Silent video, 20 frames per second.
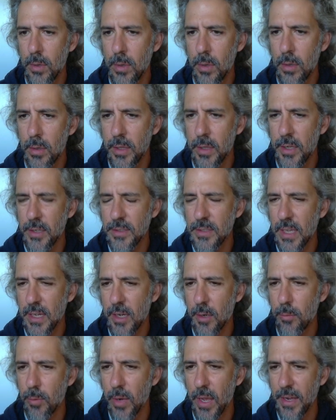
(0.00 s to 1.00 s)
There's like
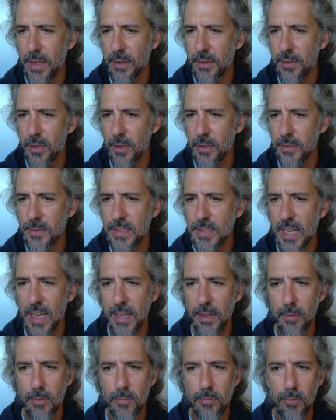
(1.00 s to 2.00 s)
a right turn
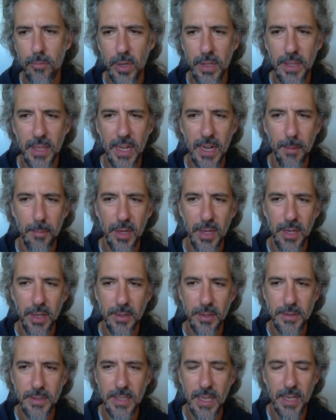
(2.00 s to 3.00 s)
sign, one that I'm going to
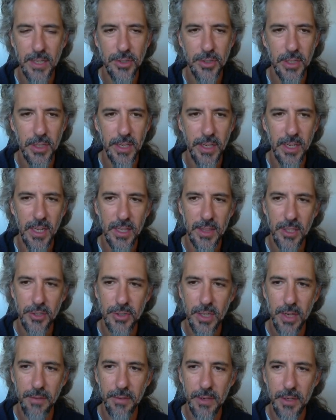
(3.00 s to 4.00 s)
use, actually, not the
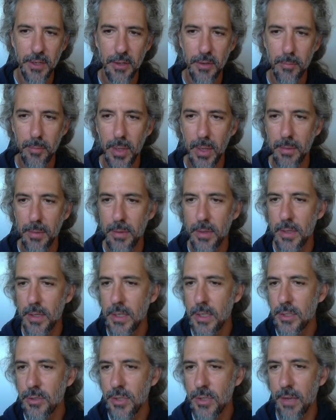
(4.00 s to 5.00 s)
traffic cone, but
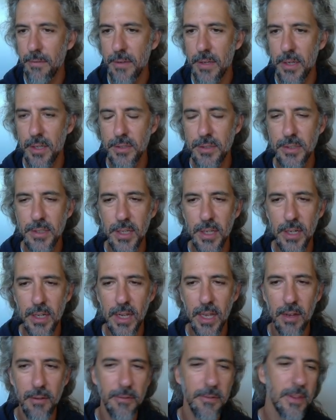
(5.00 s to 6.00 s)
traffic cone's good
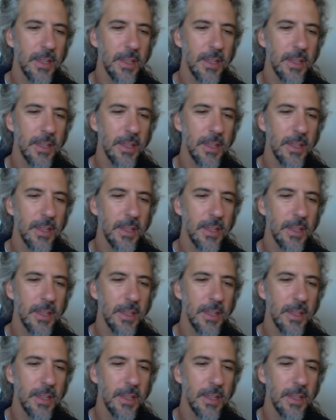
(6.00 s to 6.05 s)
enough.